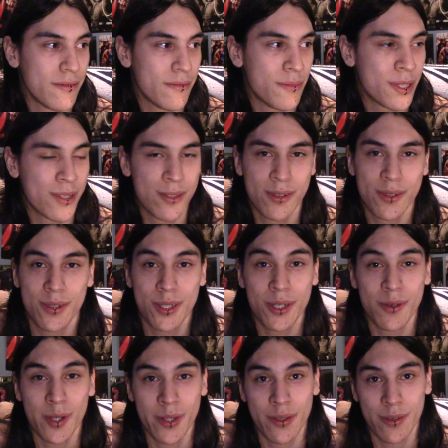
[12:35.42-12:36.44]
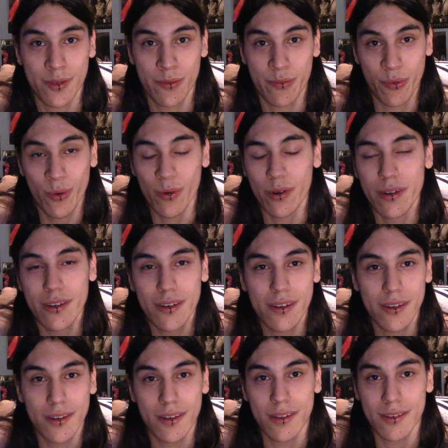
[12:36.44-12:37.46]
because you're showing the support.
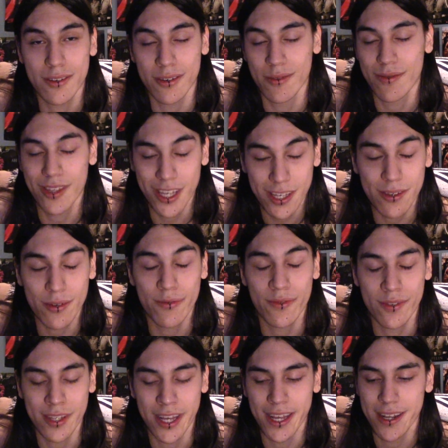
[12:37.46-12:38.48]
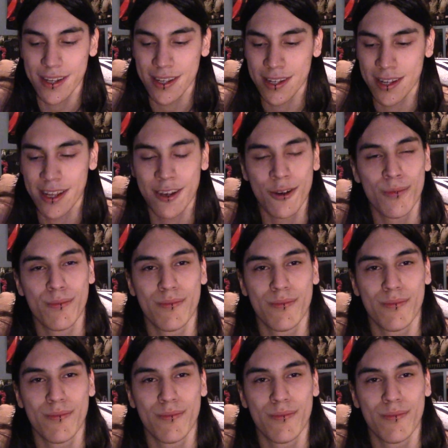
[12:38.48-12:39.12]
So thank you for that, and I